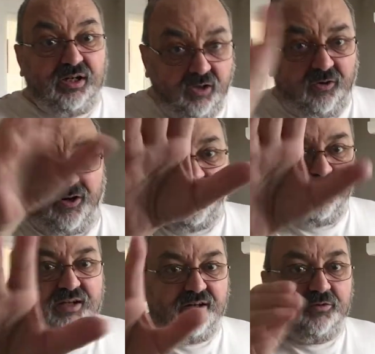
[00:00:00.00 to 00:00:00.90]
All right,
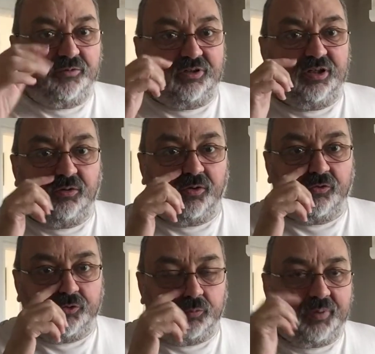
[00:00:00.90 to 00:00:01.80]
I know you
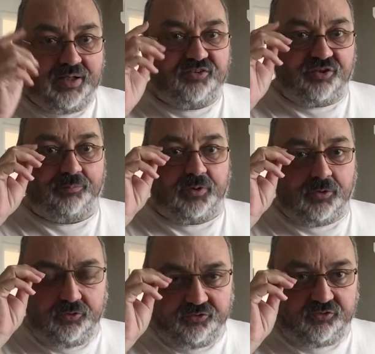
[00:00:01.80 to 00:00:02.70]
lot do pay some
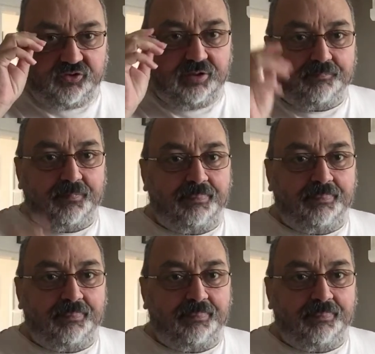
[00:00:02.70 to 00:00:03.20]
costs, yeah?